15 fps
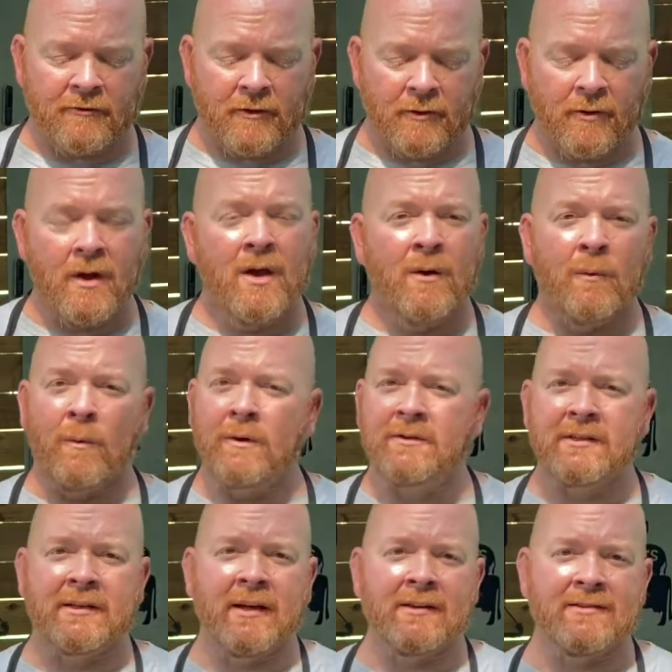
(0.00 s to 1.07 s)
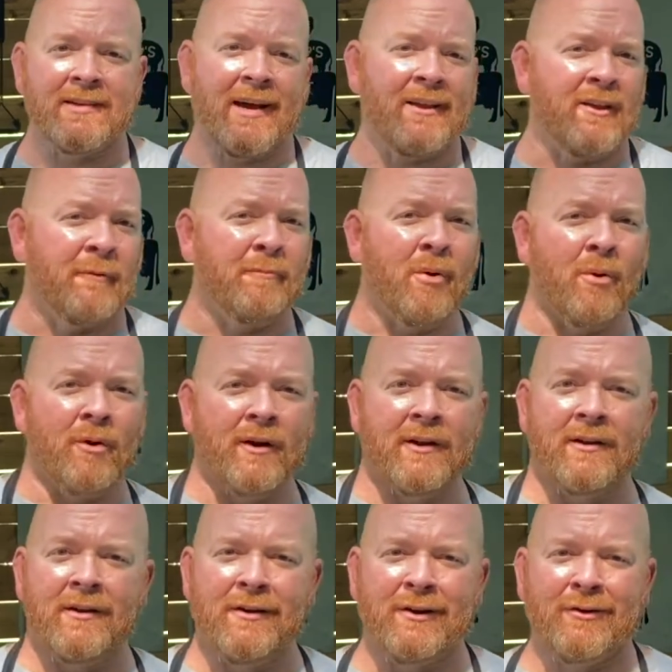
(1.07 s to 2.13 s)
So once it does that, you pour it
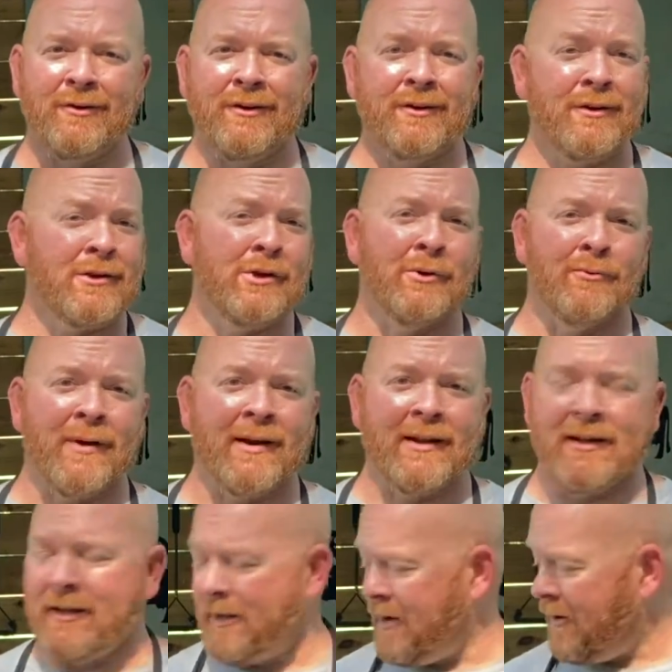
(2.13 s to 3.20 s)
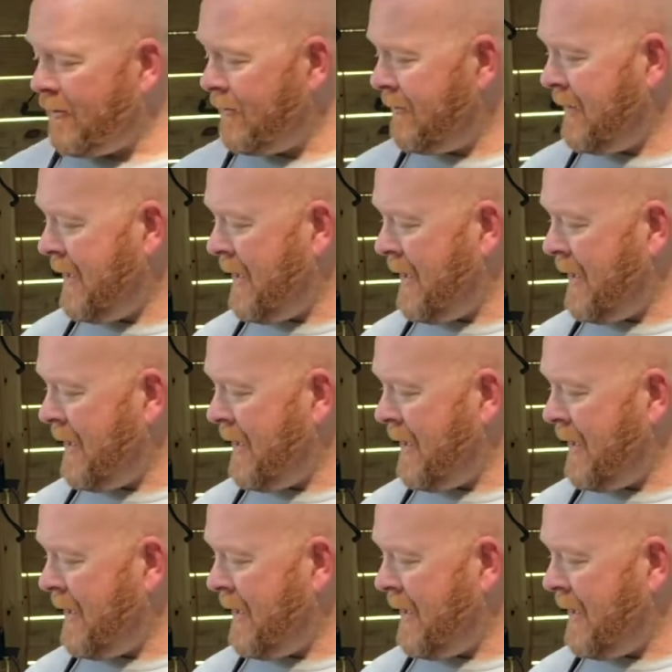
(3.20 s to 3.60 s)
into your grill, you're ready to go.